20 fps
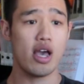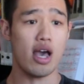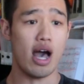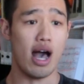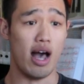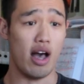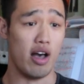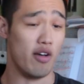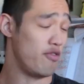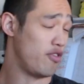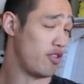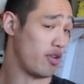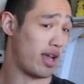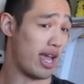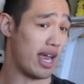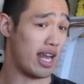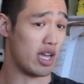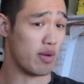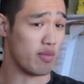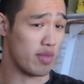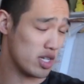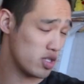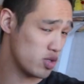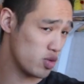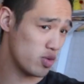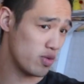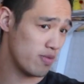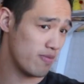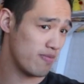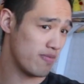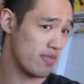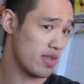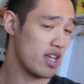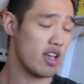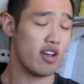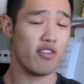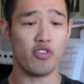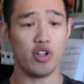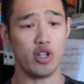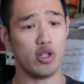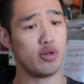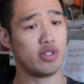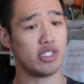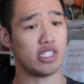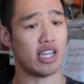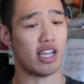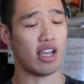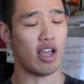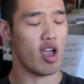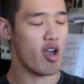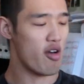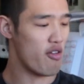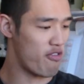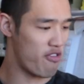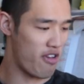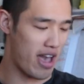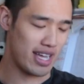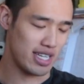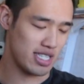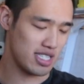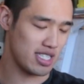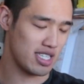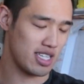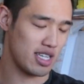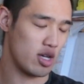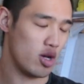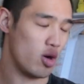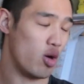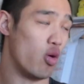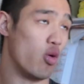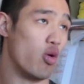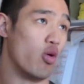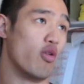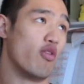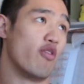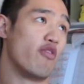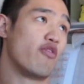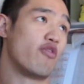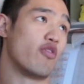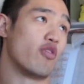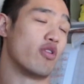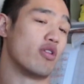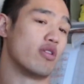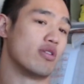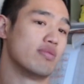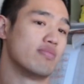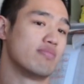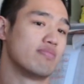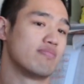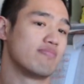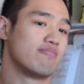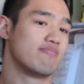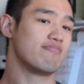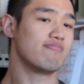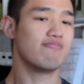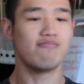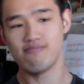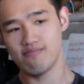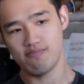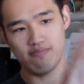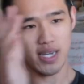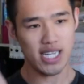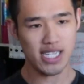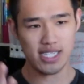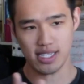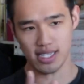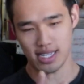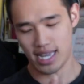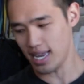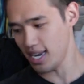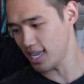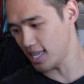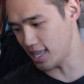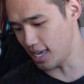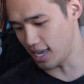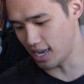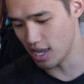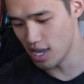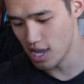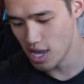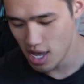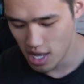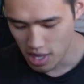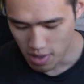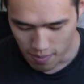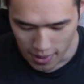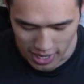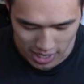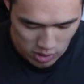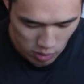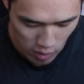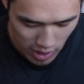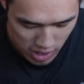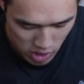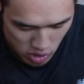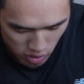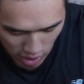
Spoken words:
for gaining muscle, for losing fat, or for basically anything. The best way to